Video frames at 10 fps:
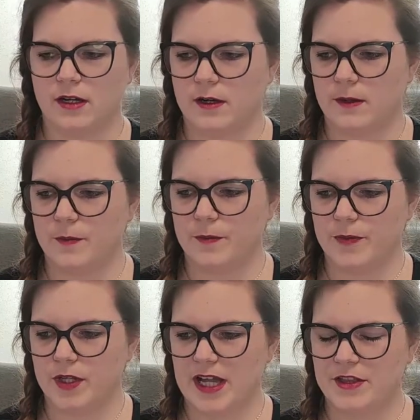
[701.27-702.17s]

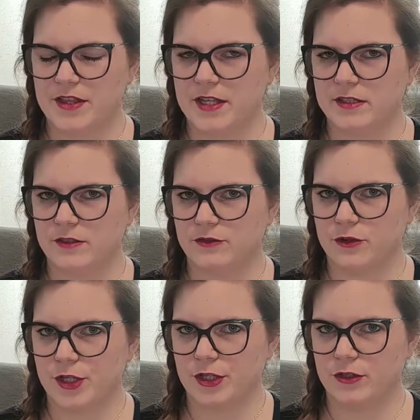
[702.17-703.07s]
I think it's the
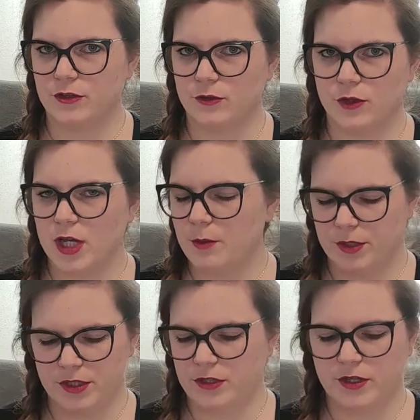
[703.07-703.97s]
42,
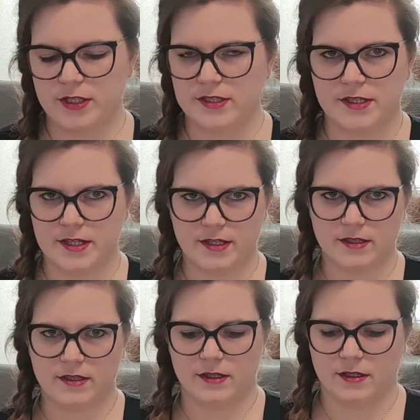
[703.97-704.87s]
but you can see
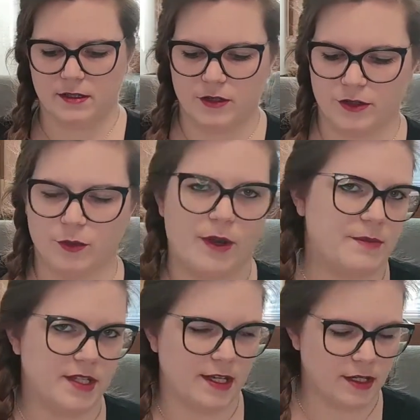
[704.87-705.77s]
it on their
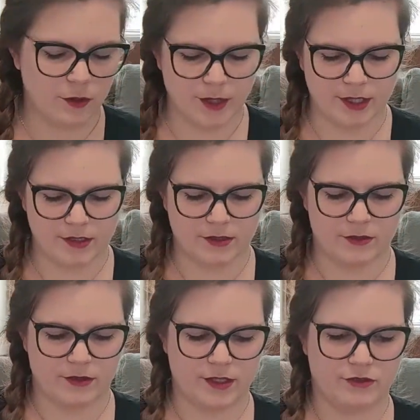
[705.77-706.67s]
website anyway, so
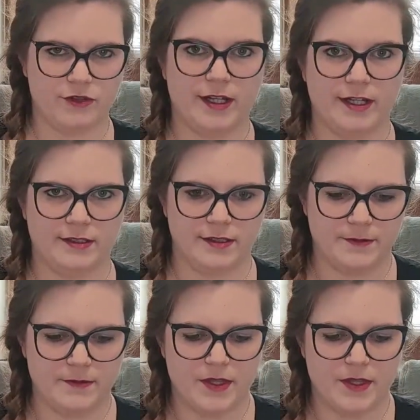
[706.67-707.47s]
it's really easy.